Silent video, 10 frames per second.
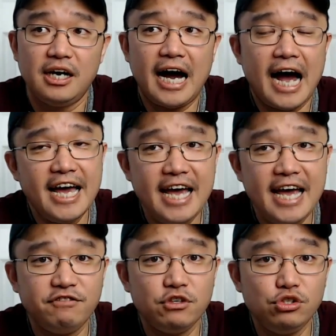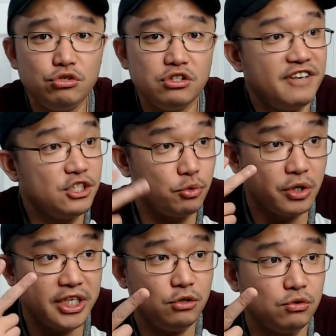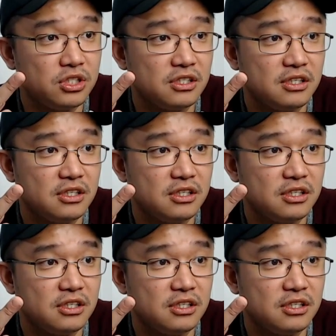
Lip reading: I have to use visual cues